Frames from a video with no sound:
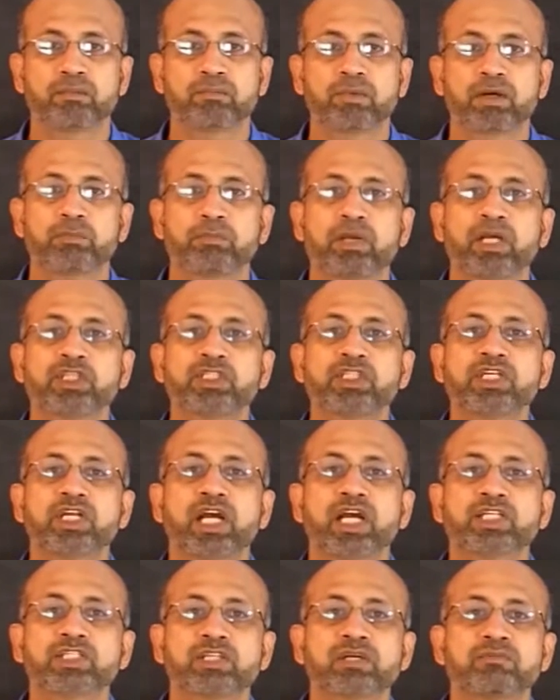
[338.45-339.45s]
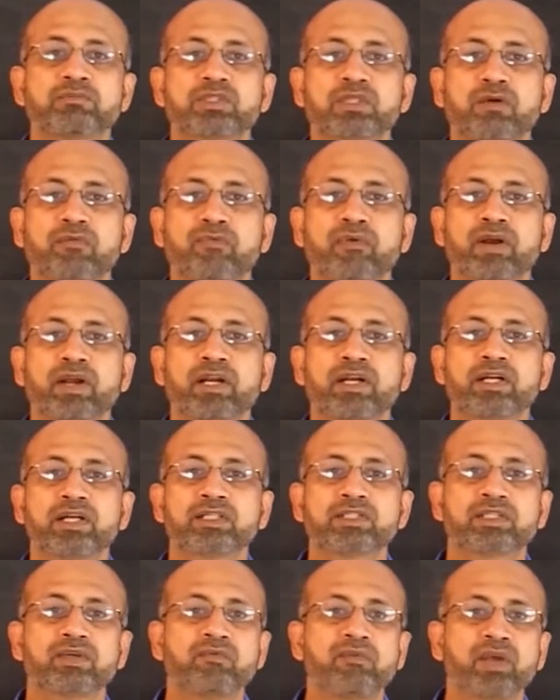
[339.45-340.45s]
But patient HM suffered
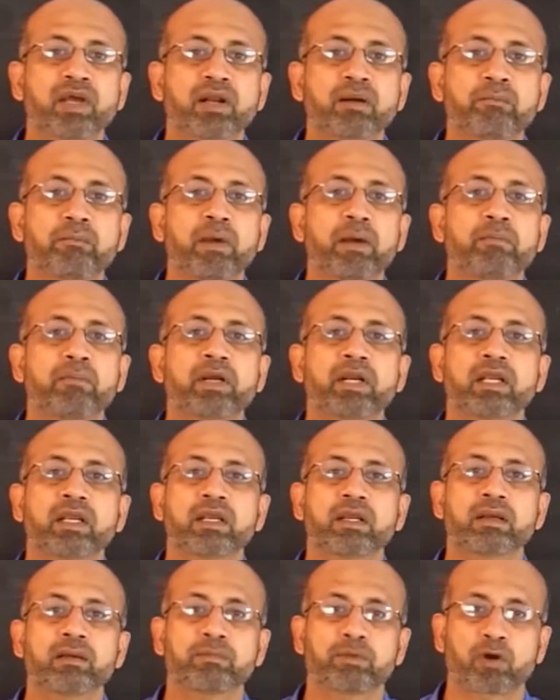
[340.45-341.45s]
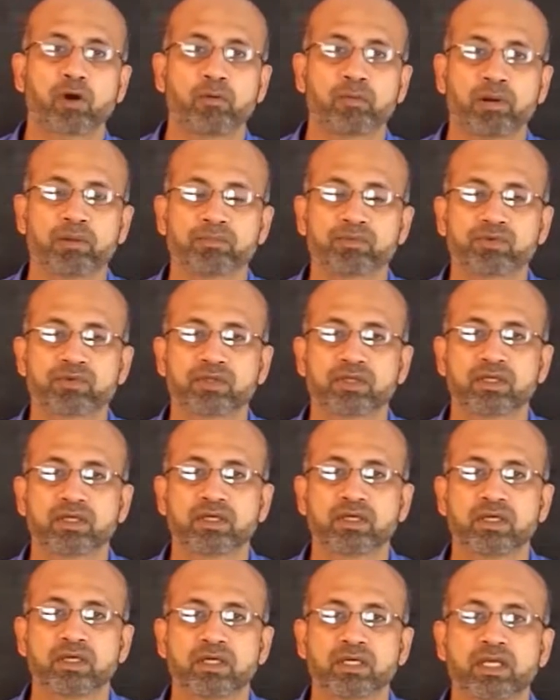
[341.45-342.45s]
severe memory problems.
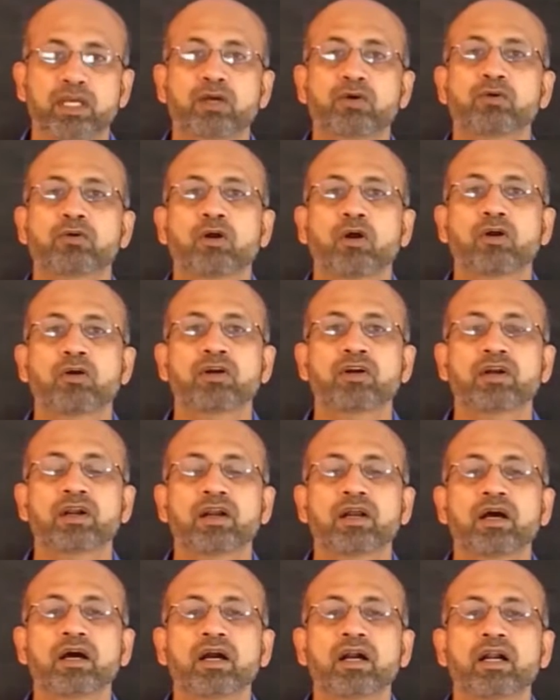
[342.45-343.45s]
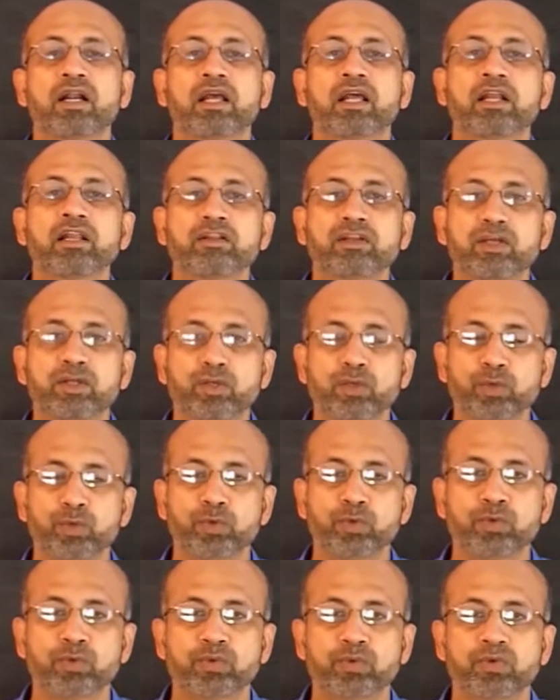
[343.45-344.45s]
He could not learn anything
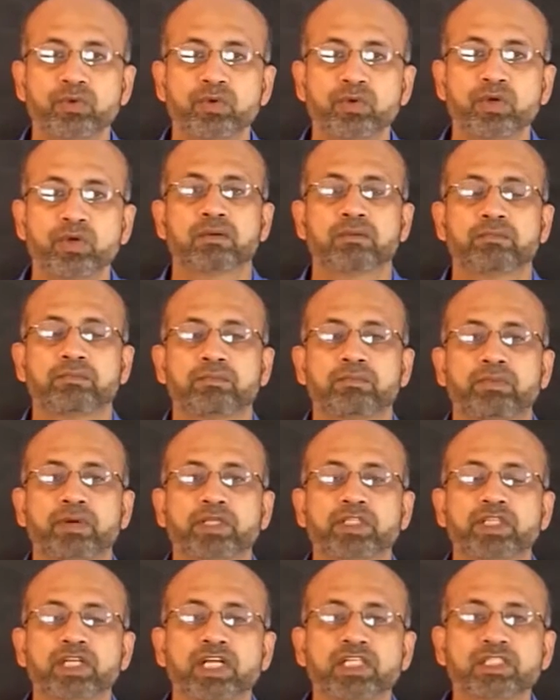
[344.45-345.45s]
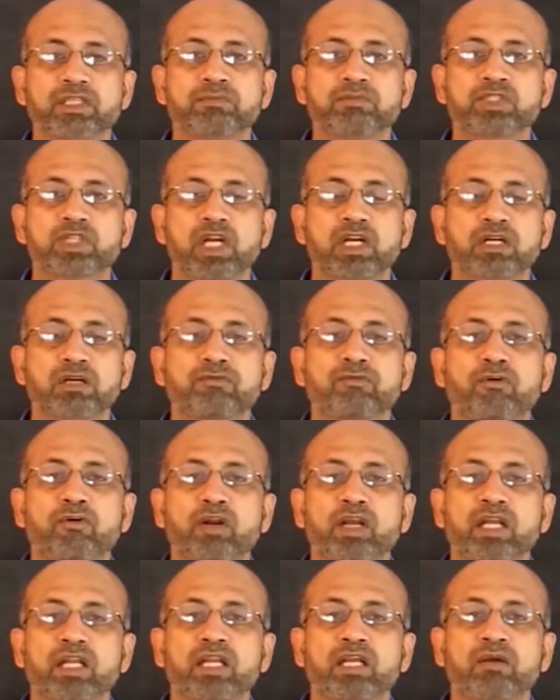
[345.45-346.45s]
new. Patient HM started
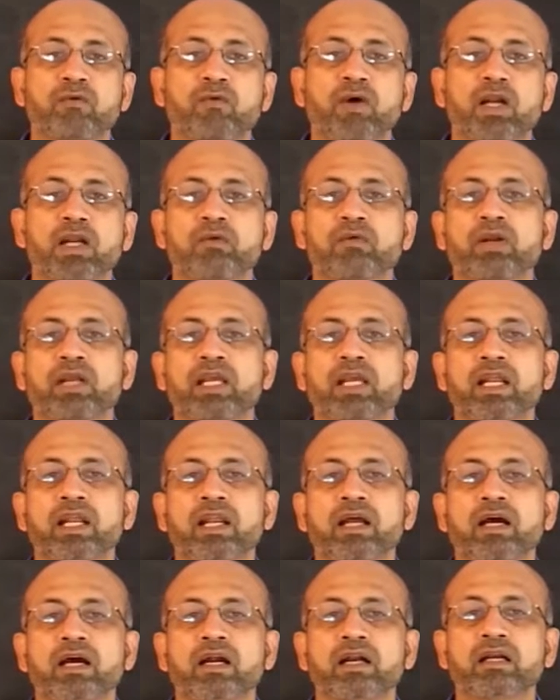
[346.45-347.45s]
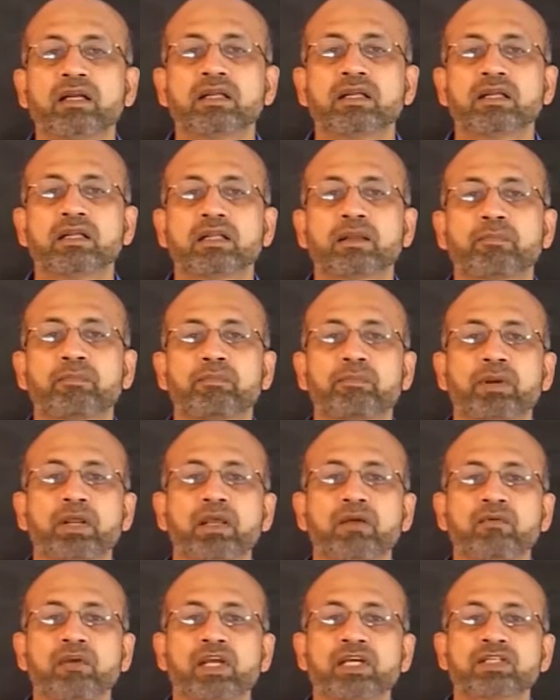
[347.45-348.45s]
forgetting whatever he learned in the
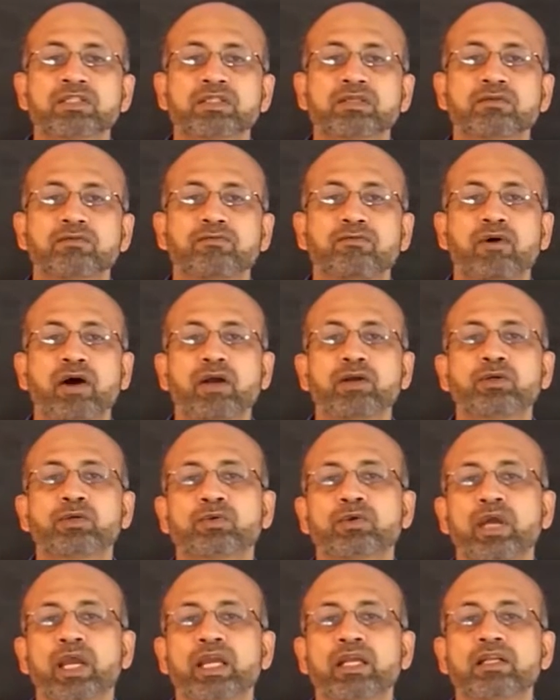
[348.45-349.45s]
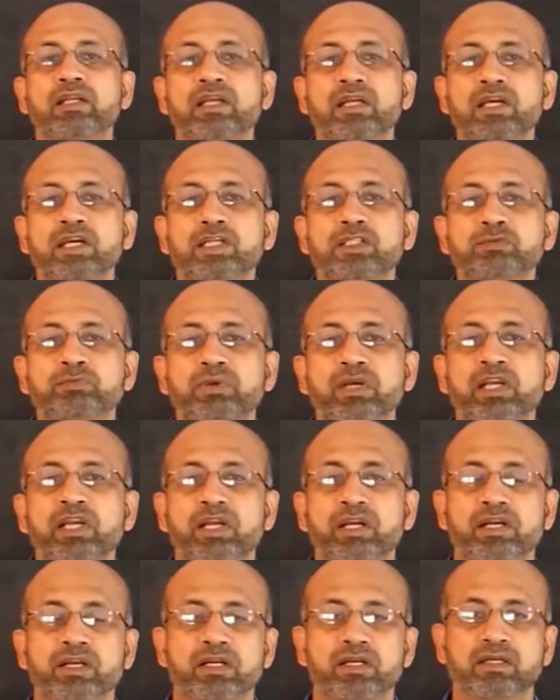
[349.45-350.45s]
previous 5 to 8 years
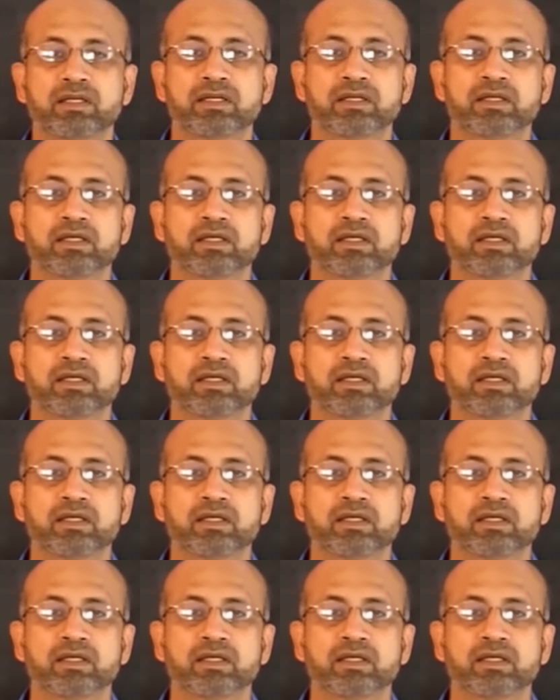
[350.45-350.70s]
period.